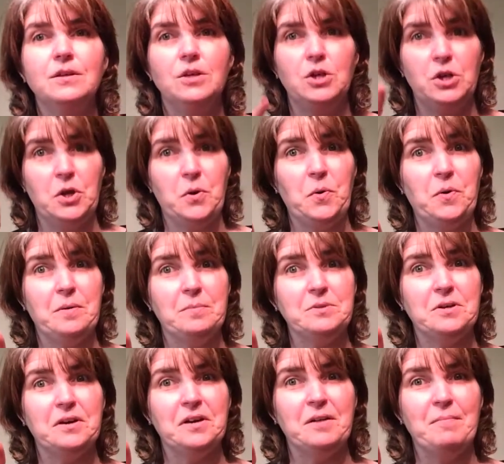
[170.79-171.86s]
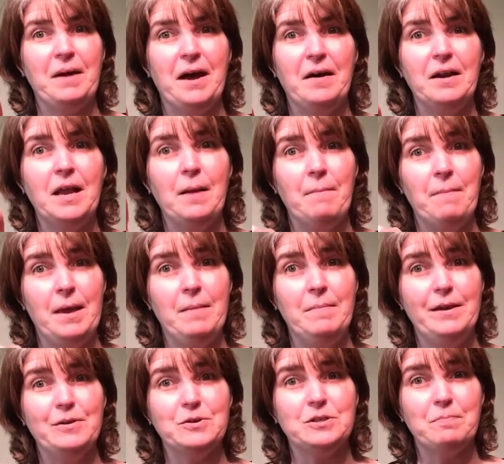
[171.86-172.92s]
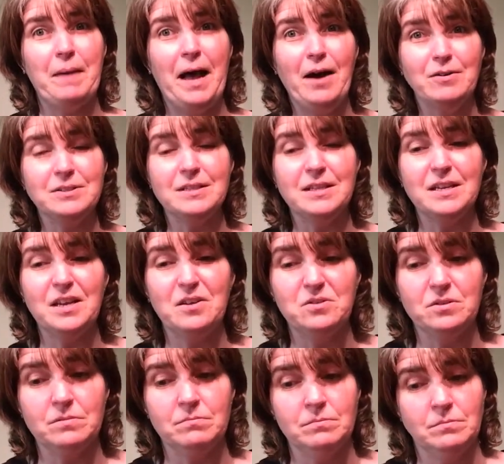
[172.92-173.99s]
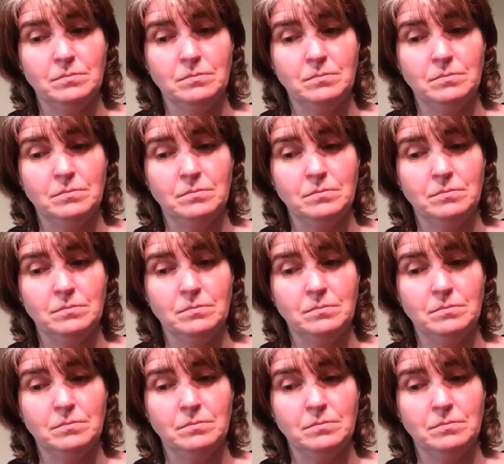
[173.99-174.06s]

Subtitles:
You know who I'm talking about. It may be your spouse that goes,